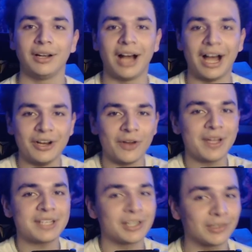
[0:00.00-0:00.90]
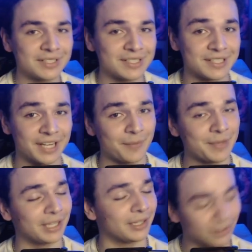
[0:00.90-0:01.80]
I know that tier list is going to be
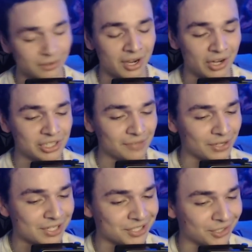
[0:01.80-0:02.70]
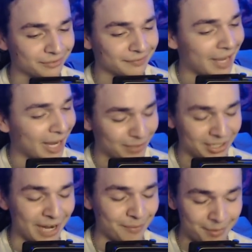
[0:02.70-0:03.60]
a little controversial. I am,
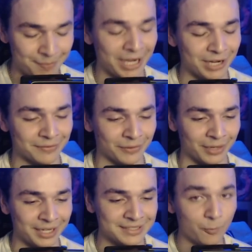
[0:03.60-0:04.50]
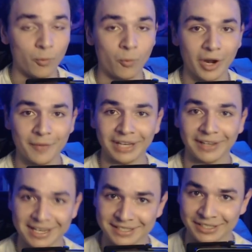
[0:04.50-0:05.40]
I'm prepared for it. One of my
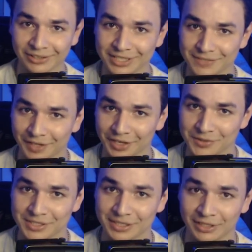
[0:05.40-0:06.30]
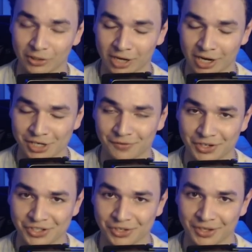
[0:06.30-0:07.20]
last tier list videos was a little
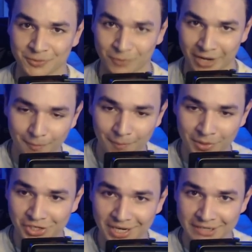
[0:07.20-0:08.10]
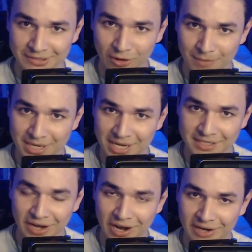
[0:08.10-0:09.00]
controversial as well. But you guys know me as
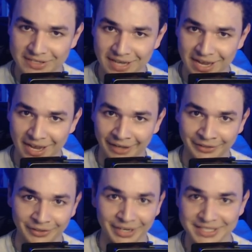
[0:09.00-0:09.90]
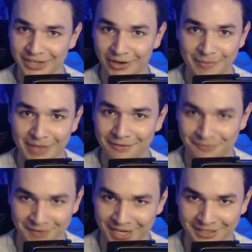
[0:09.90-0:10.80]
an honest guy. You guys know I'm not
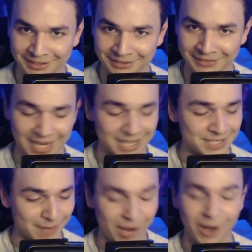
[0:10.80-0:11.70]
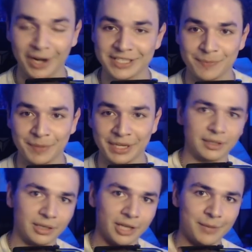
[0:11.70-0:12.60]
fake. That is my honest
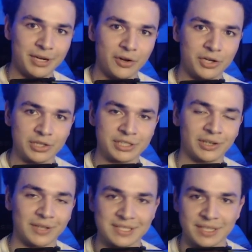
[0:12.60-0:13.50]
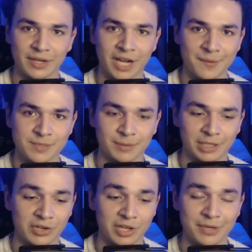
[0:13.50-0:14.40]
opinion. Let me know your tier list in the comments
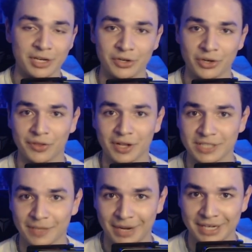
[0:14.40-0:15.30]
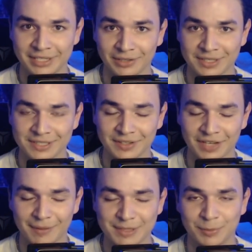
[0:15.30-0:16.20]
below. Let me know your thoughts on my tier list in the
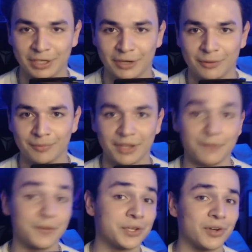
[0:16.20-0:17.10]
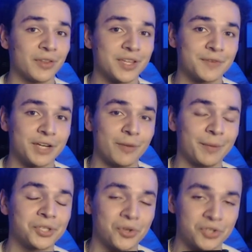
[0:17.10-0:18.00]
comments comments below. If you enjoyed this video,
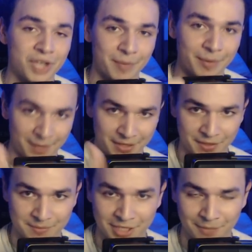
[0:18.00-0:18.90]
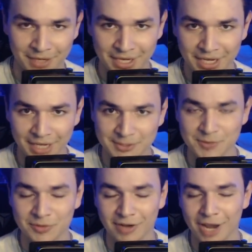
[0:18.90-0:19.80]
make sure you drop a big thumbs up and
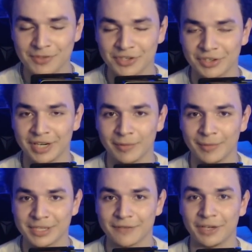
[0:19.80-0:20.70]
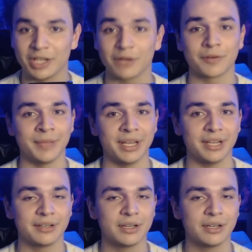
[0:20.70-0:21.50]
subscribe so you never miss a video from me.